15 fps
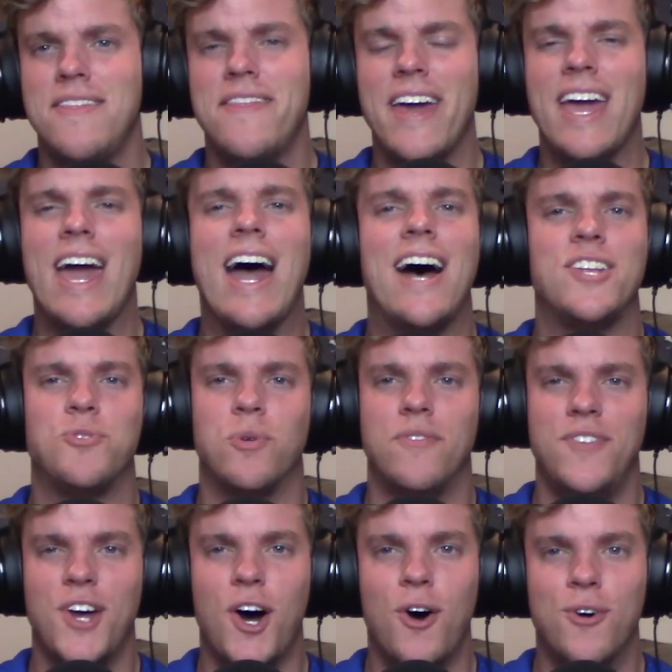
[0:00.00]
They had to
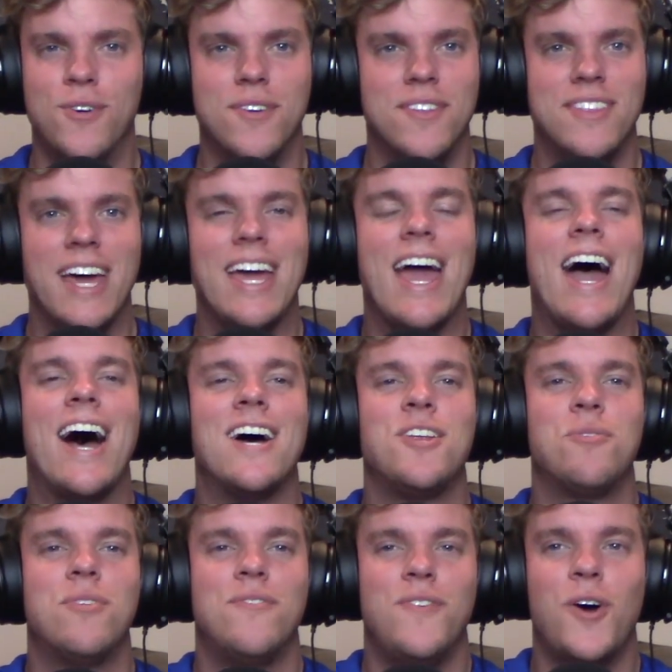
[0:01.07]
have known. They had
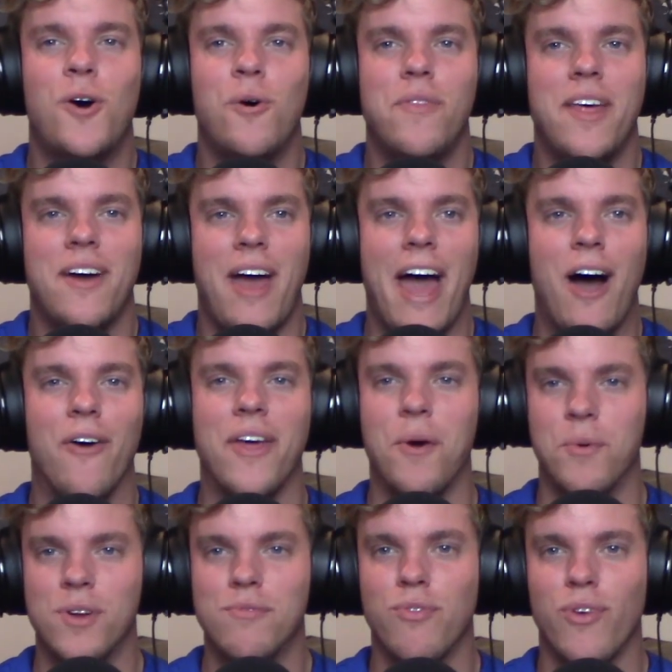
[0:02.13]
to have known how
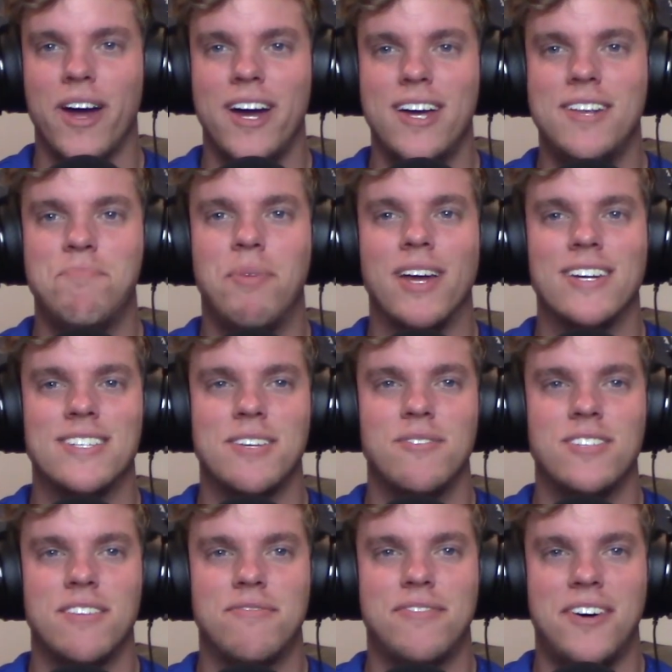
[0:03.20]
that would have read, because it
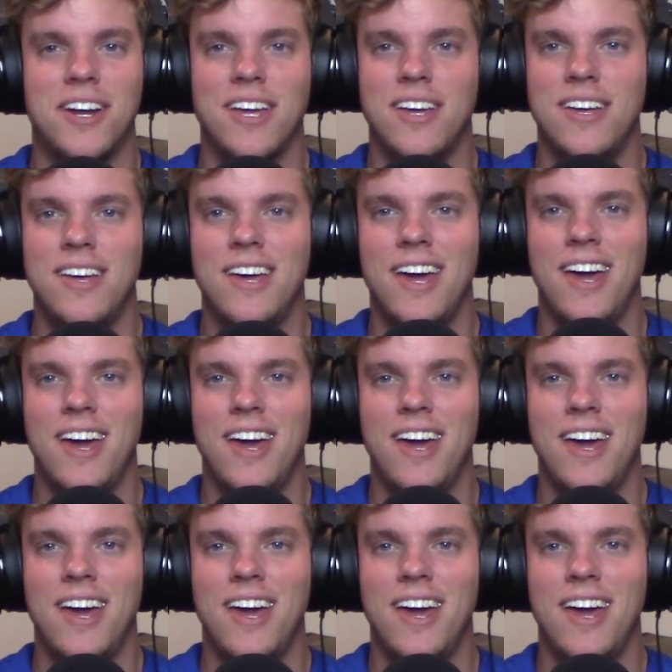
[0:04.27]
was a funny.